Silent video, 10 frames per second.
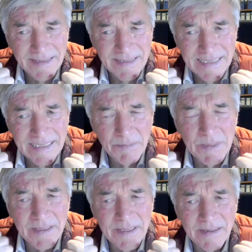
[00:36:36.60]
clench
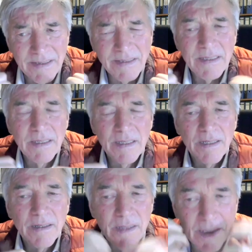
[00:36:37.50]
my teeth
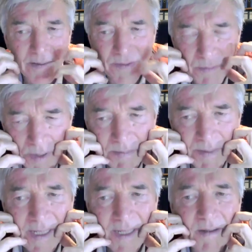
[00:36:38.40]
and suppress
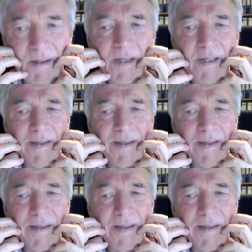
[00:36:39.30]
my anger,